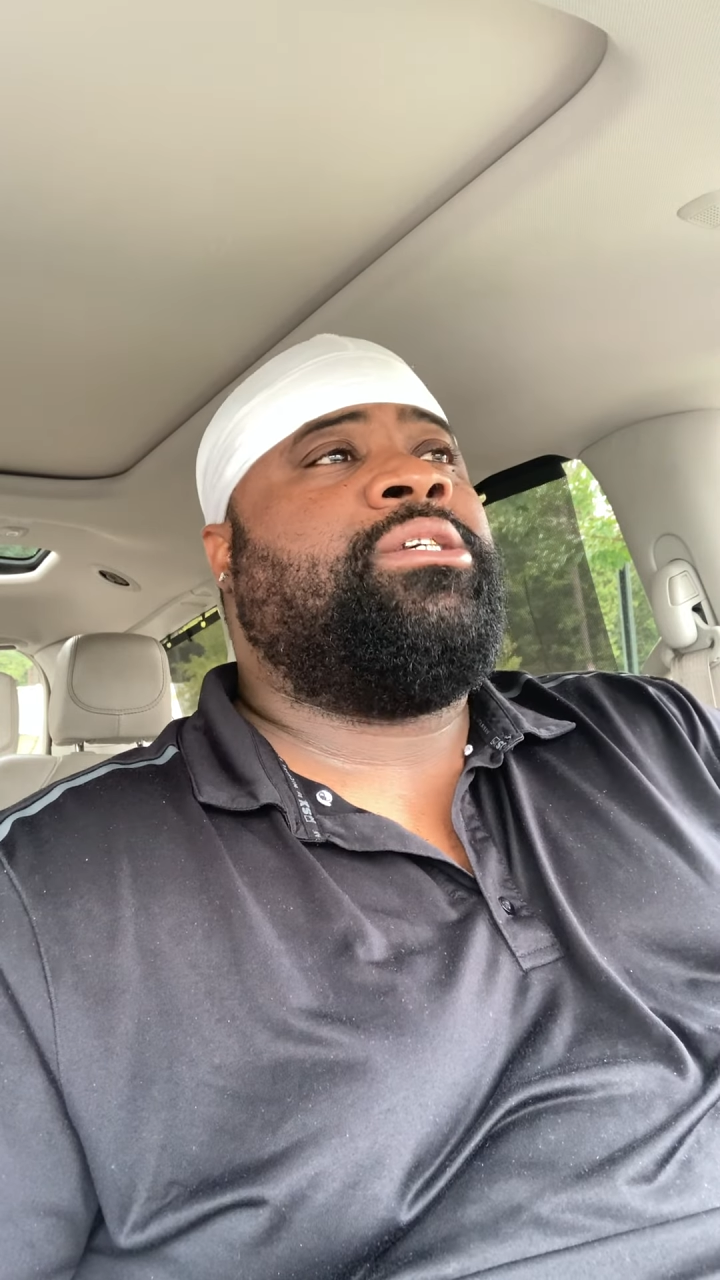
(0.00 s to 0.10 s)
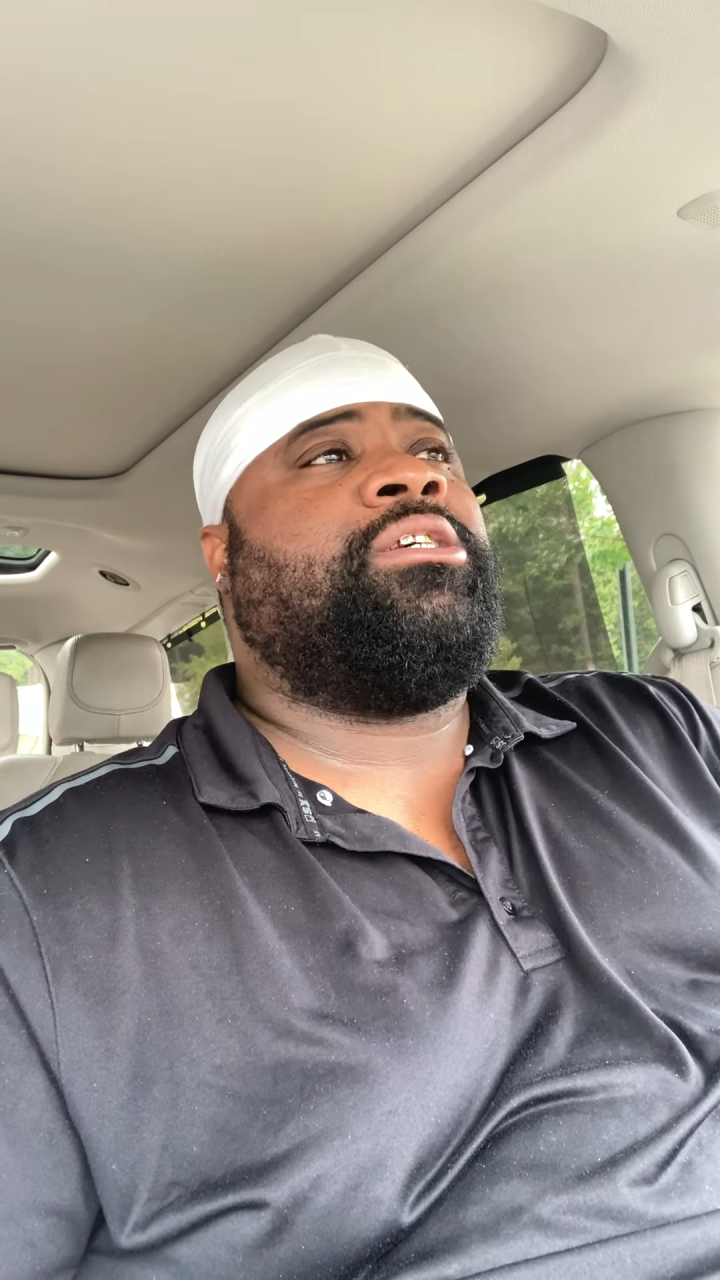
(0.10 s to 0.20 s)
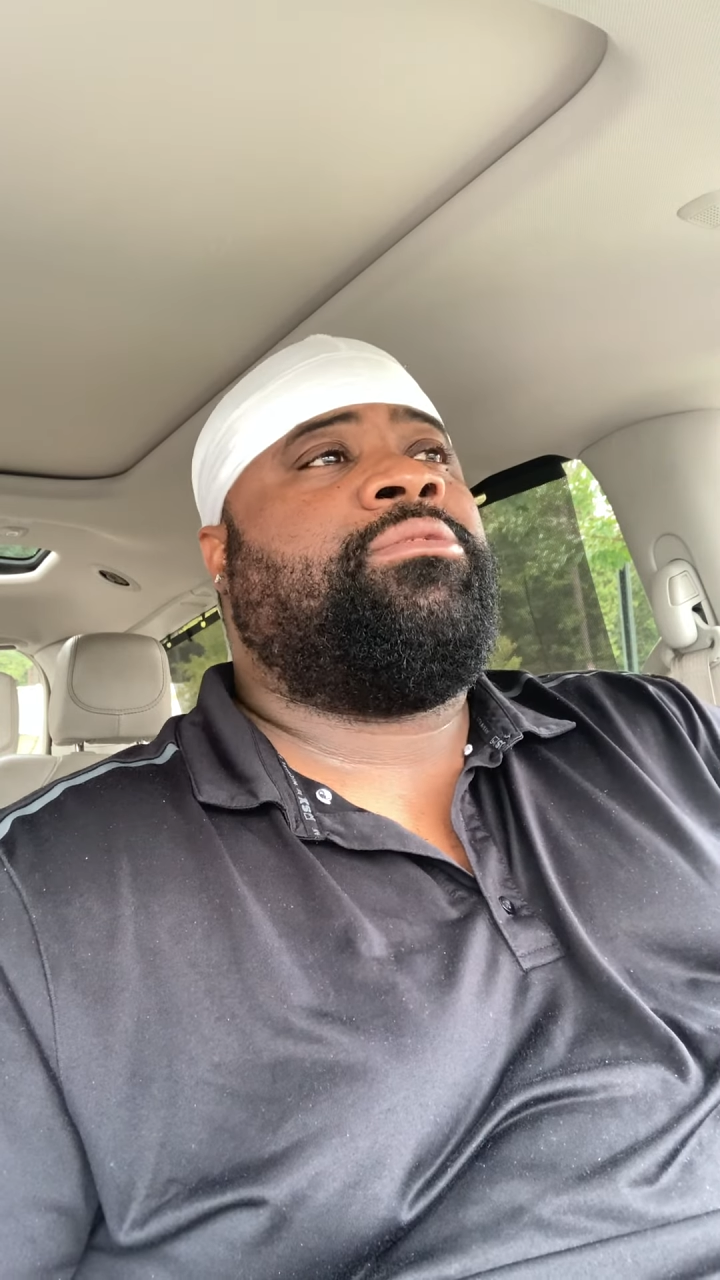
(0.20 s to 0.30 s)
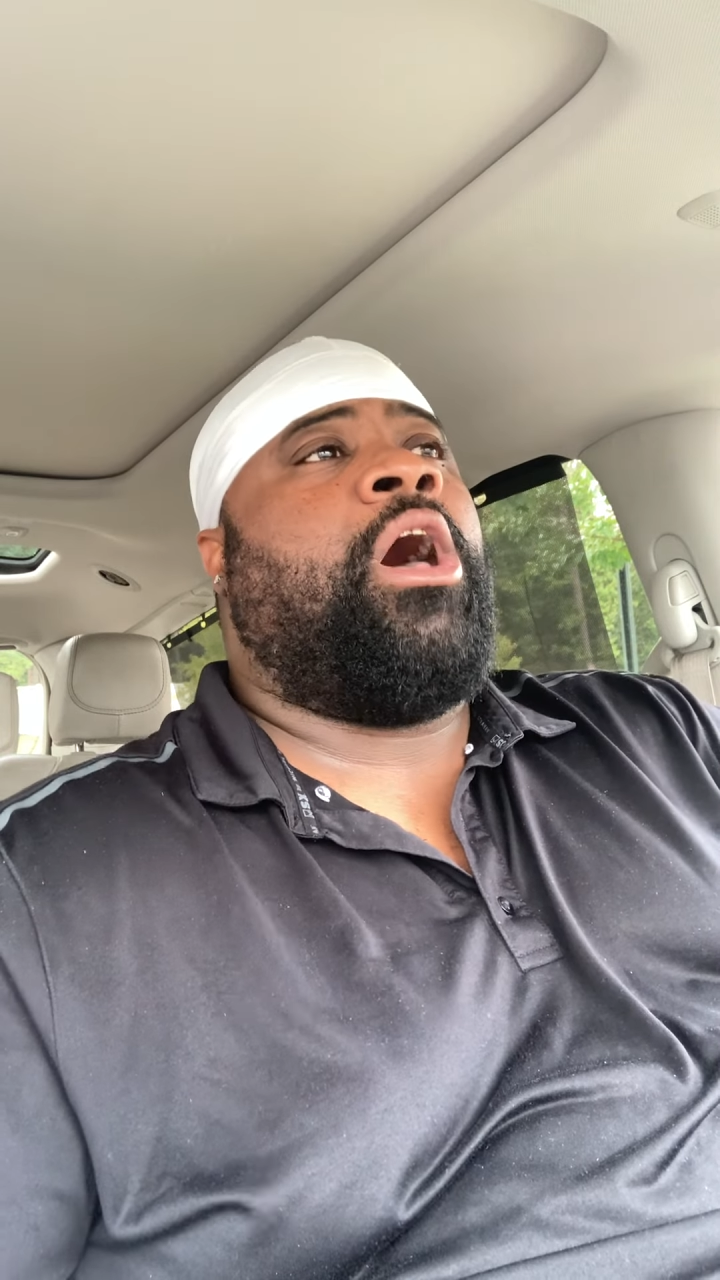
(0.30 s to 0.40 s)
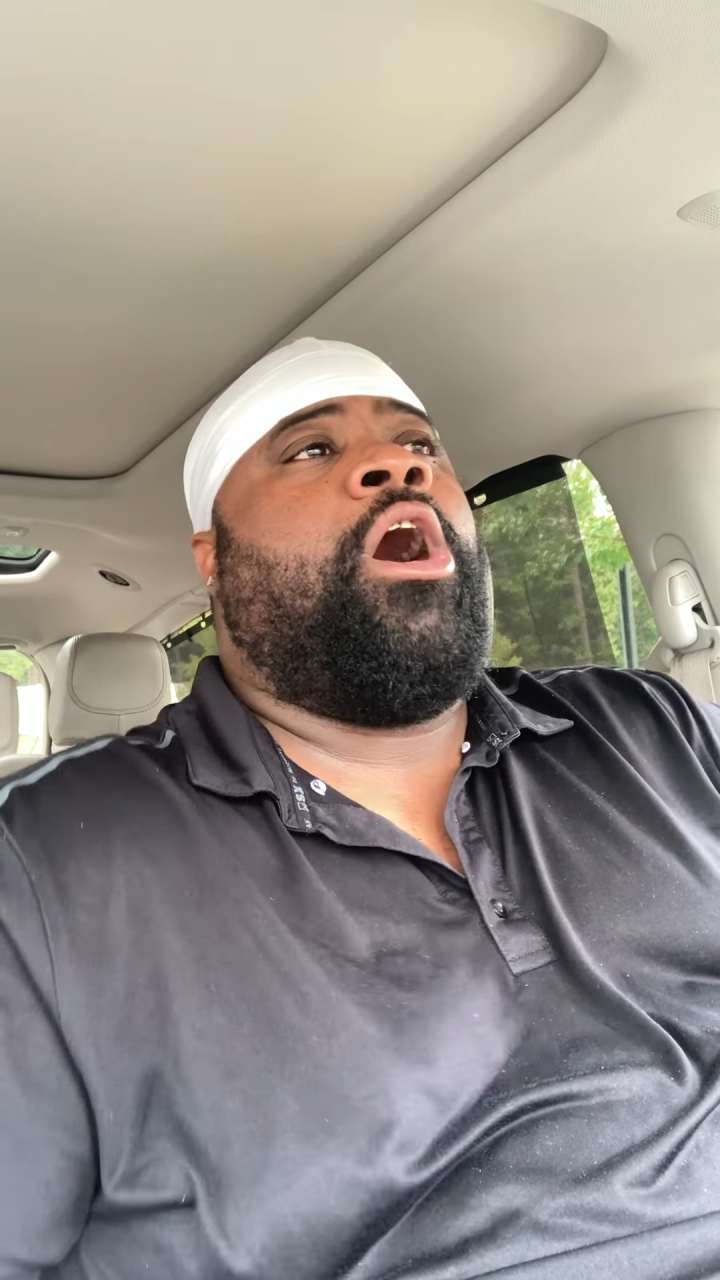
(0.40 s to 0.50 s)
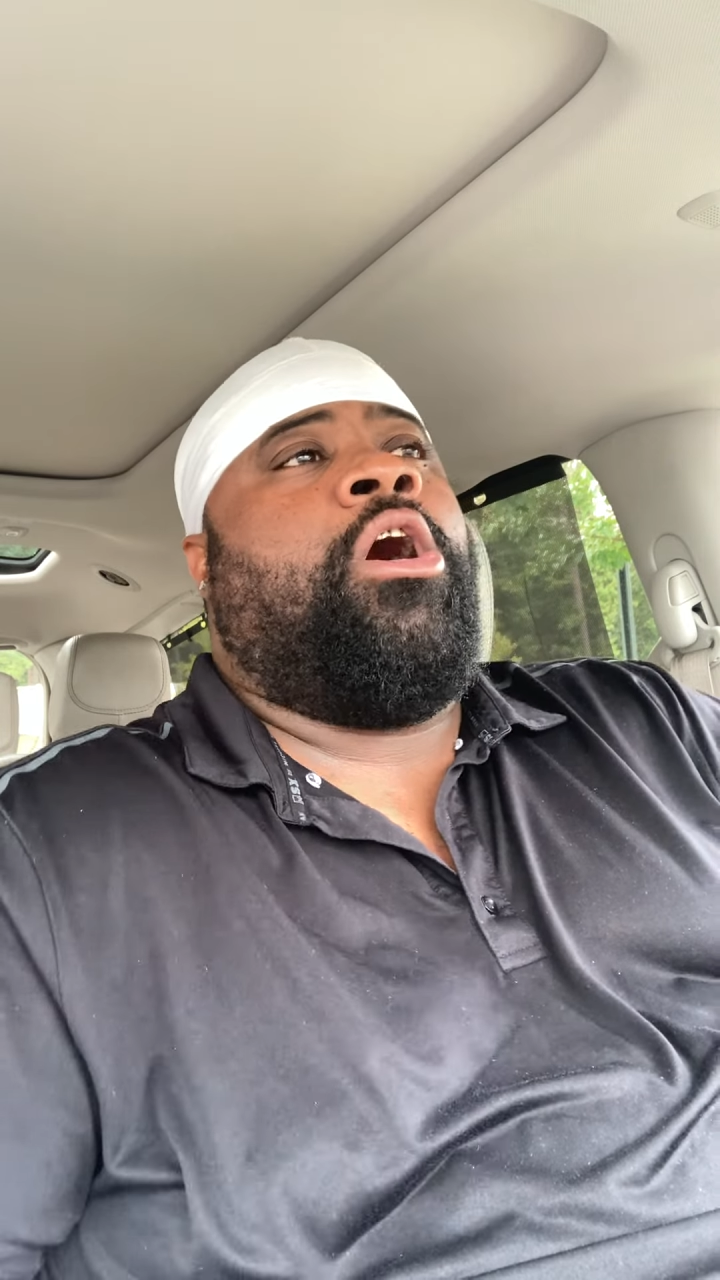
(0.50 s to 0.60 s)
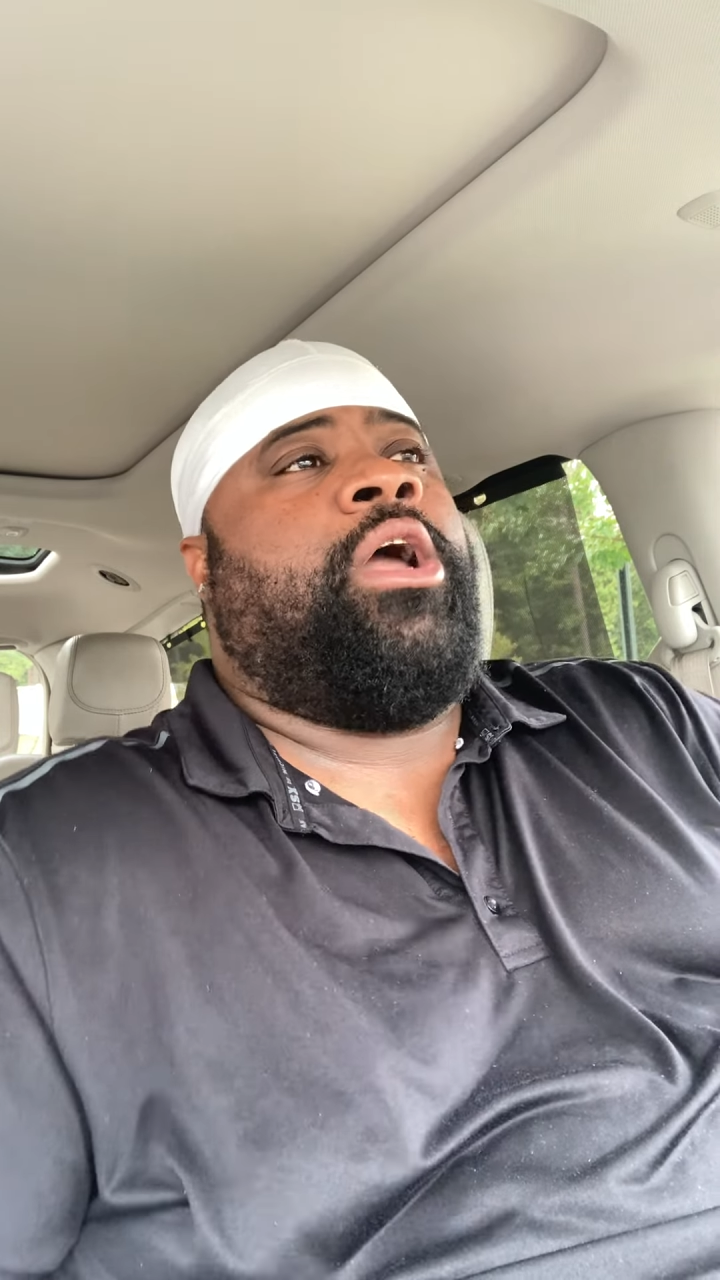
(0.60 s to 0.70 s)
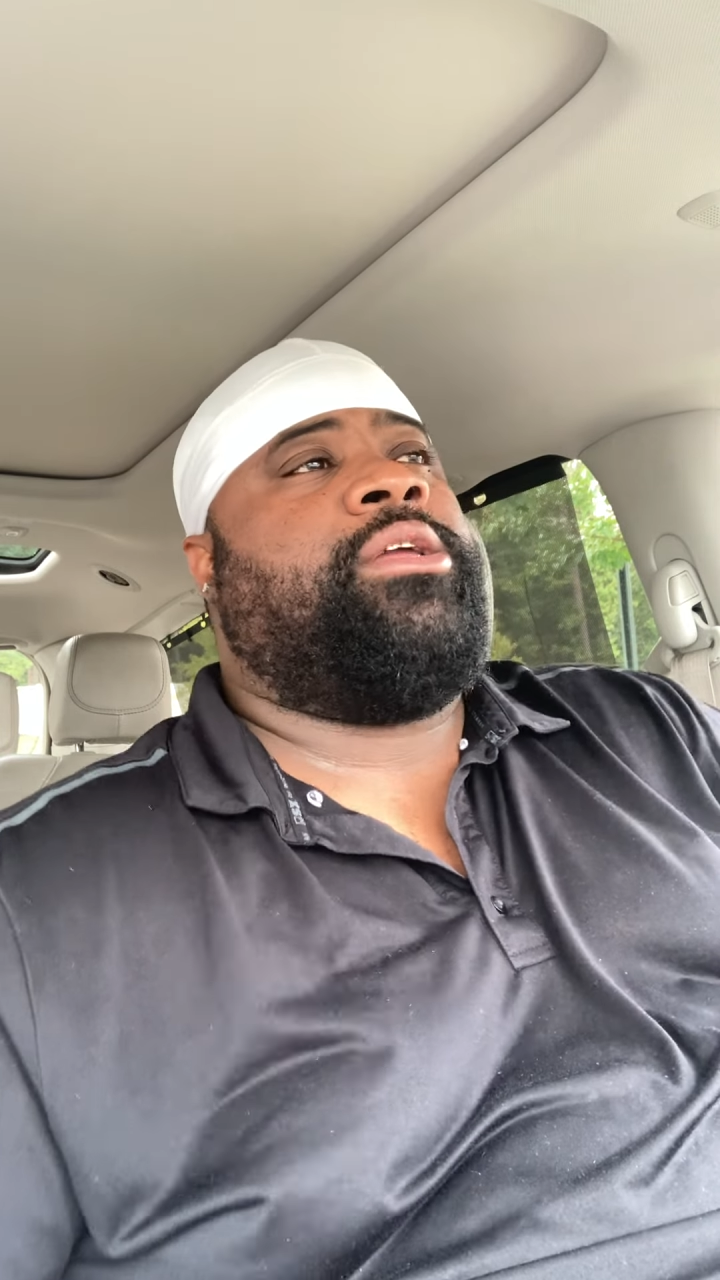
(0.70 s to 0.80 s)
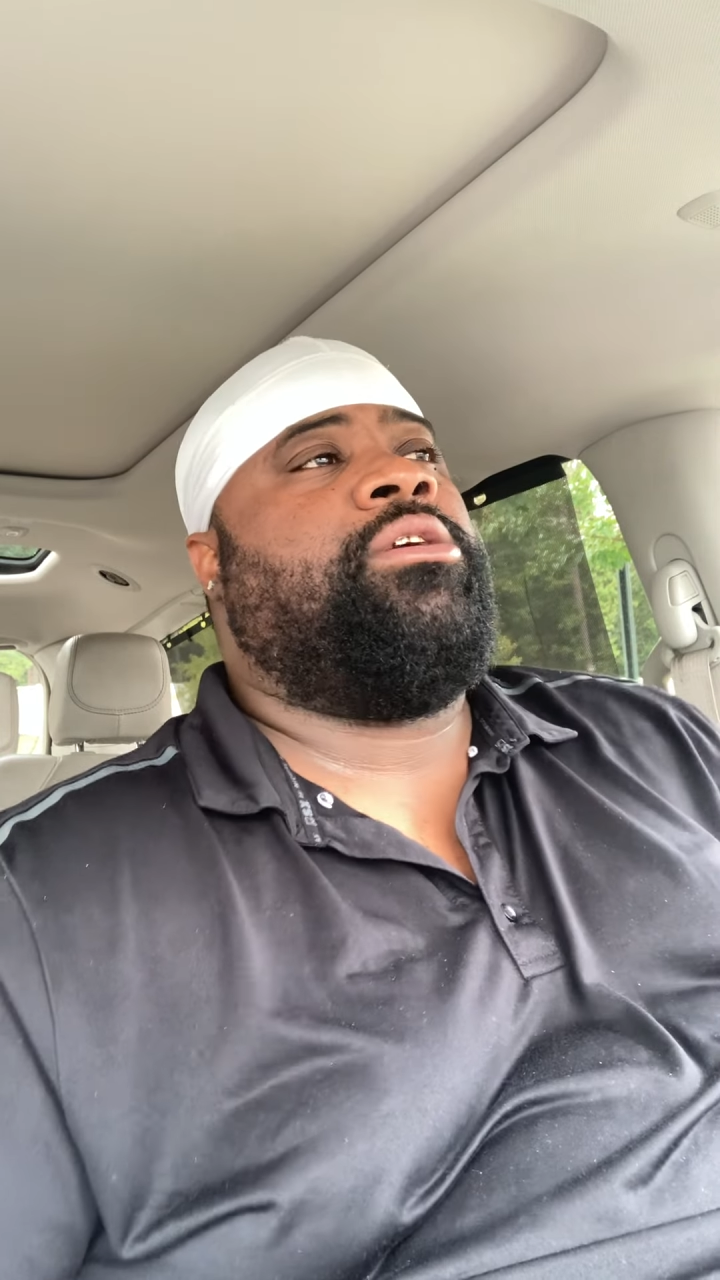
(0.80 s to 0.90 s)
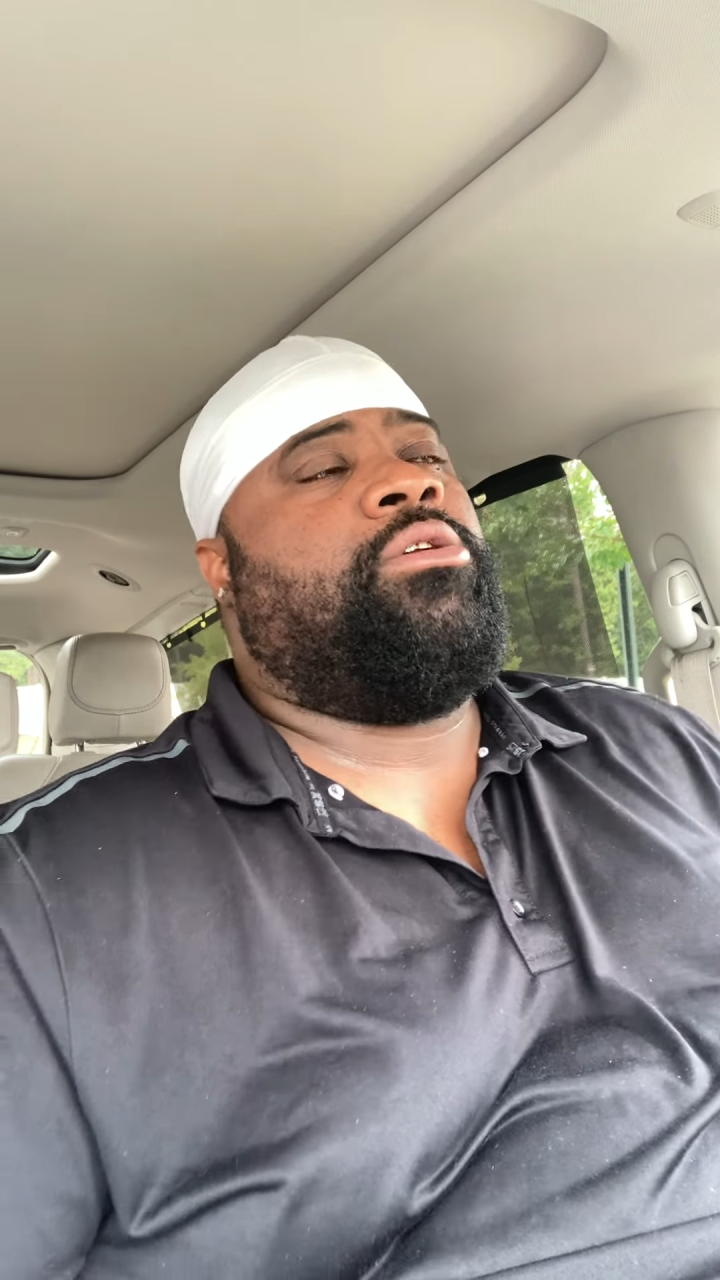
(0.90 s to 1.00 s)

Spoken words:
just hard,